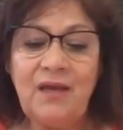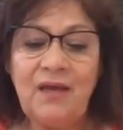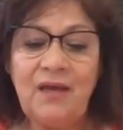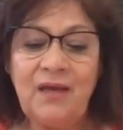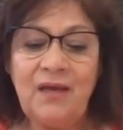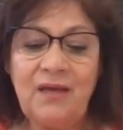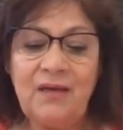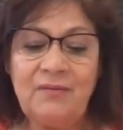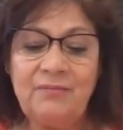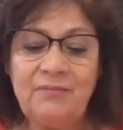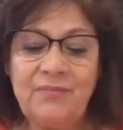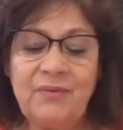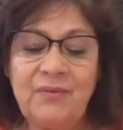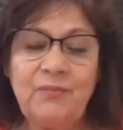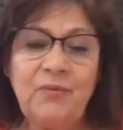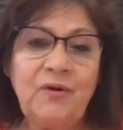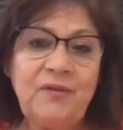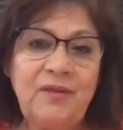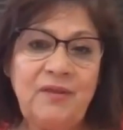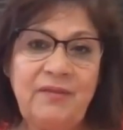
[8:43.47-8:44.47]
But
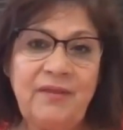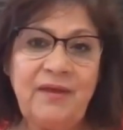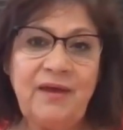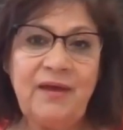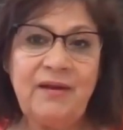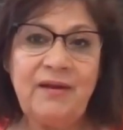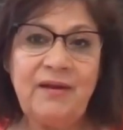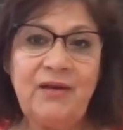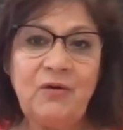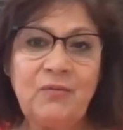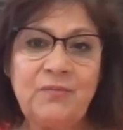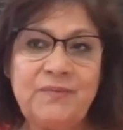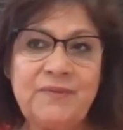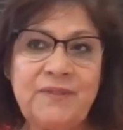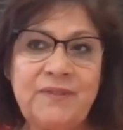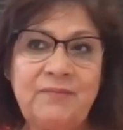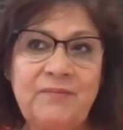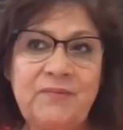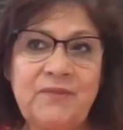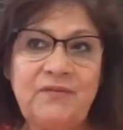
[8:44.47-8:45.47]
more than that, it helps
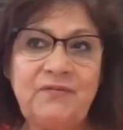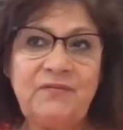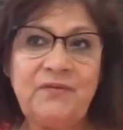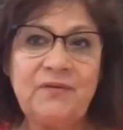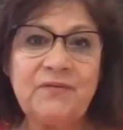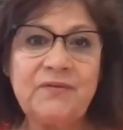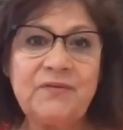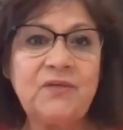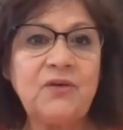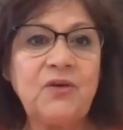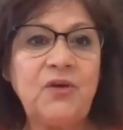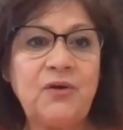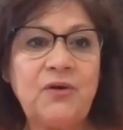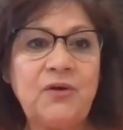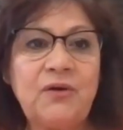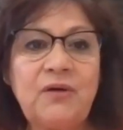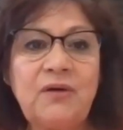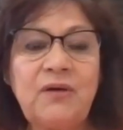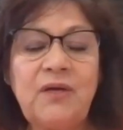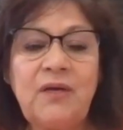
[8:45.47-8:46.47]
them to feel
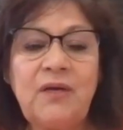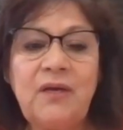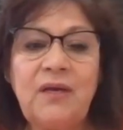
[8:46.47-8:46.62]
secure,